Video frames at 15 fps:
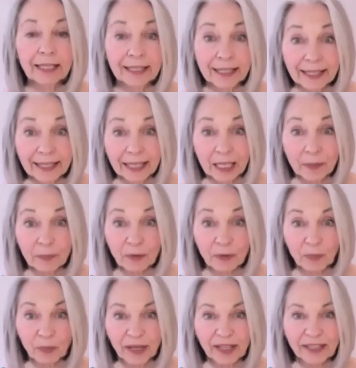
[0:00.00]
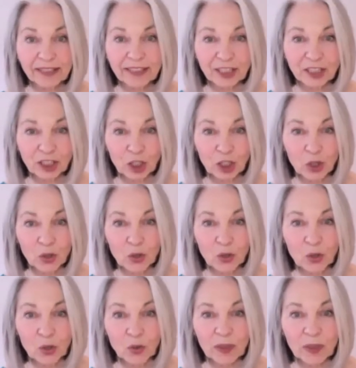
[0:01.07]
Keep the breath
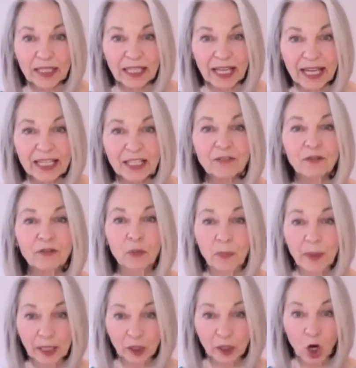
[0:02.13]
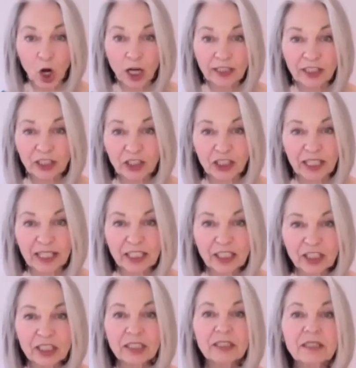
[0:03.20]
slow and light for better
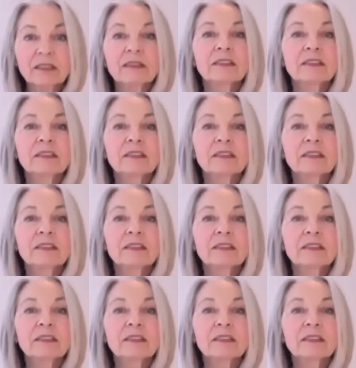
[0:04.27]
oxygenation.